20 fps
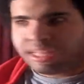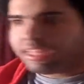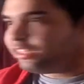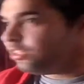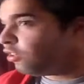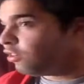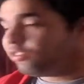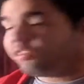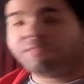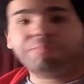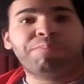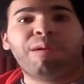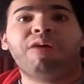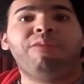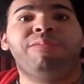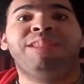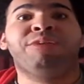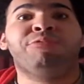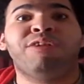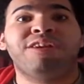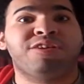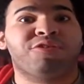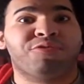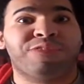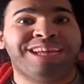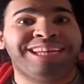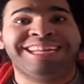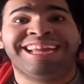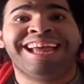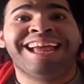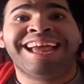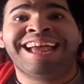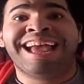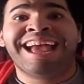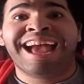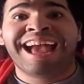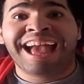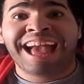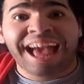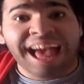You're, you're probably wondering
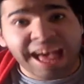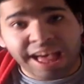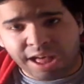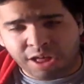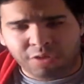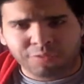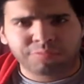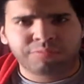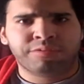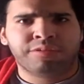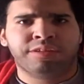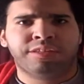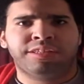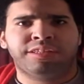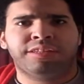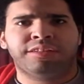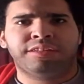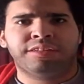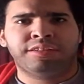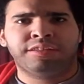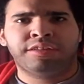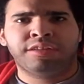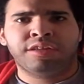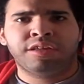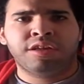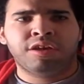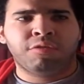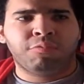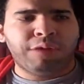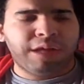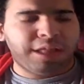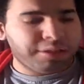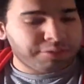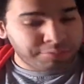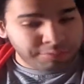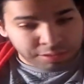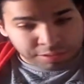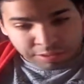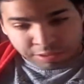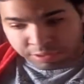how.
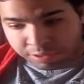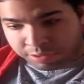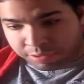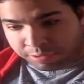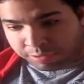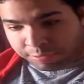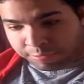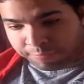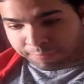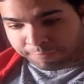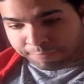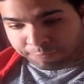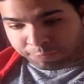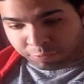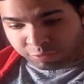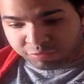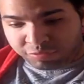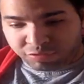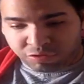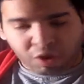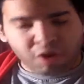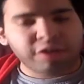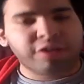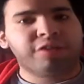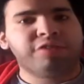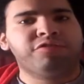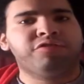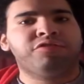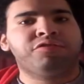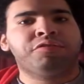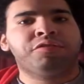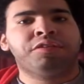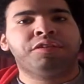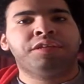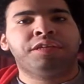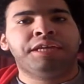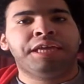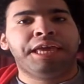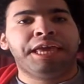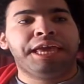Well, for starters,
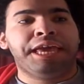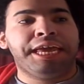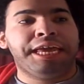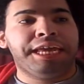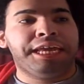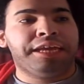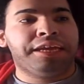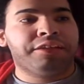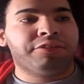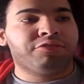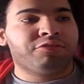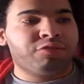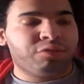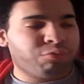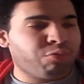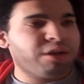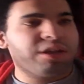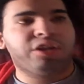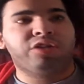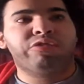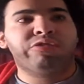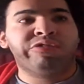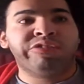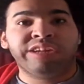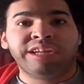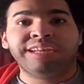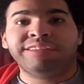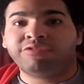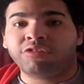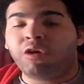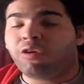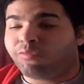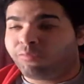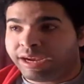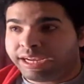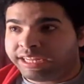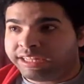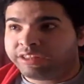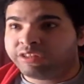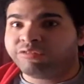Twitter is
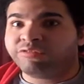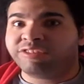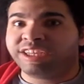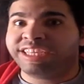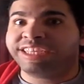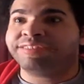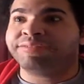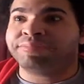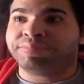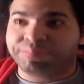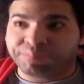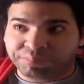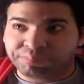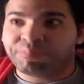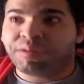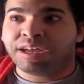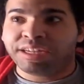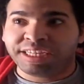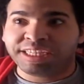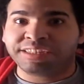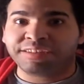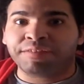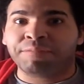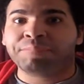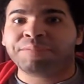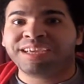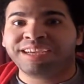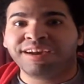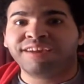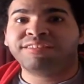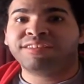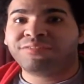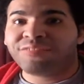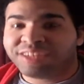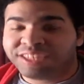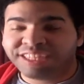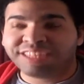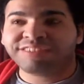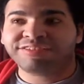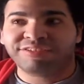already losing money because of
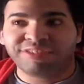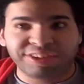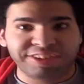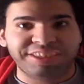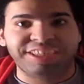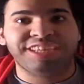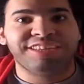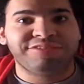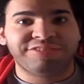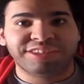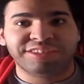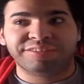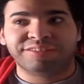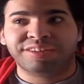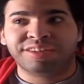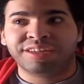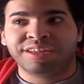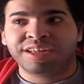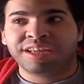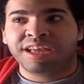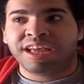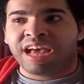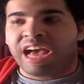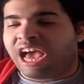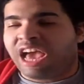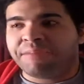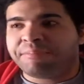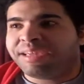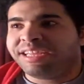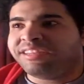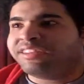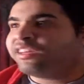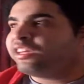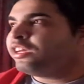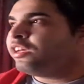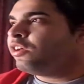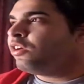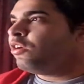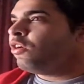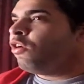Anita Sarkeesian. I mean,
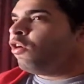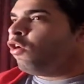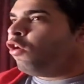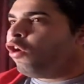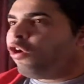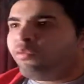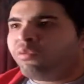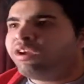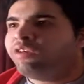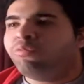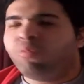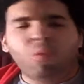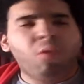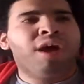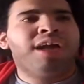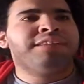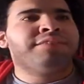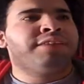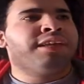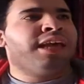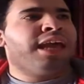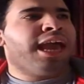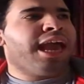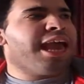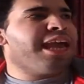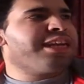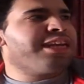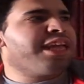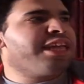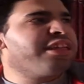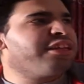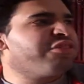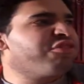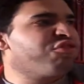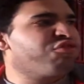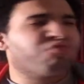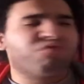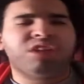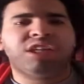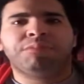who would want an
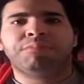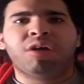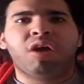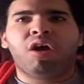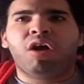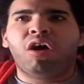extreme,